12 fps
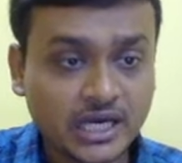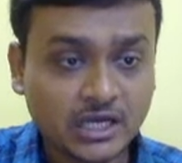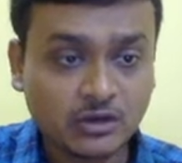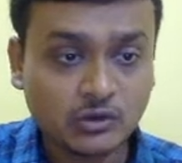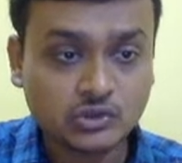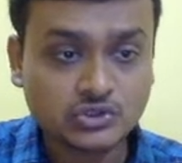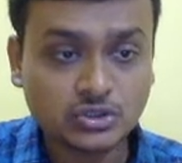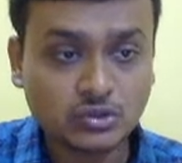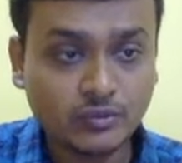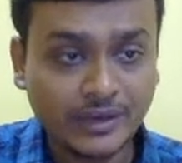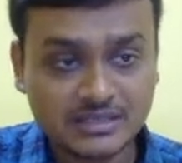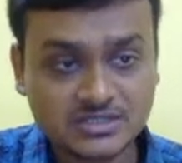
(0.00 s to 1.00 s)
and
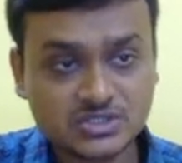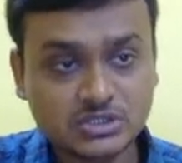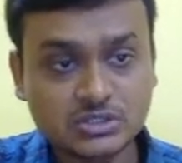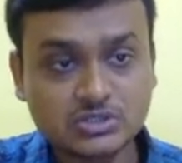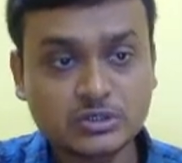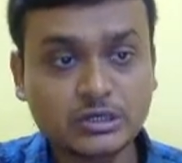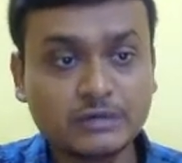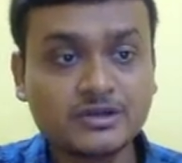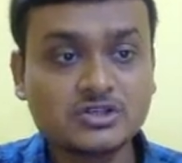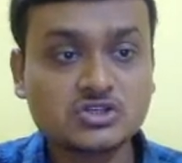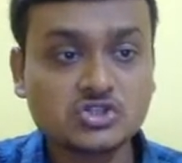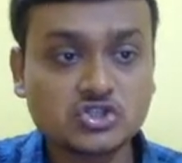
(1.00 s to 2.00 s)
Orson Welles. So it
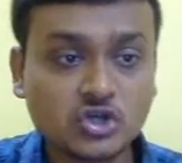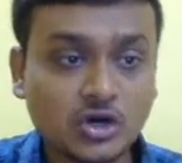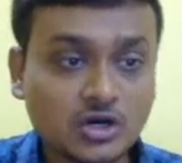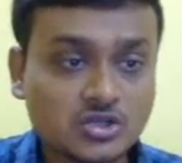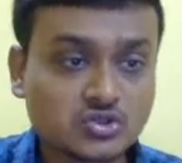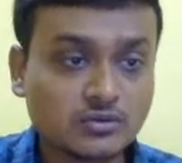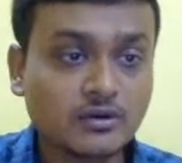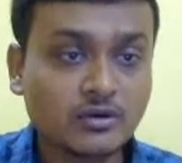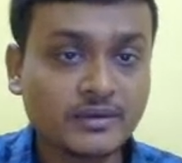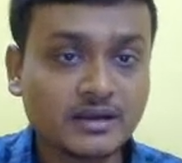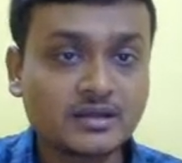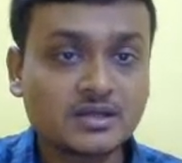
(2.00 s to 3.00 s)
was George
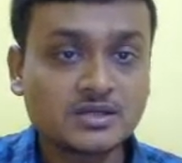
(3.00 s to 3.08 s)
Orwell.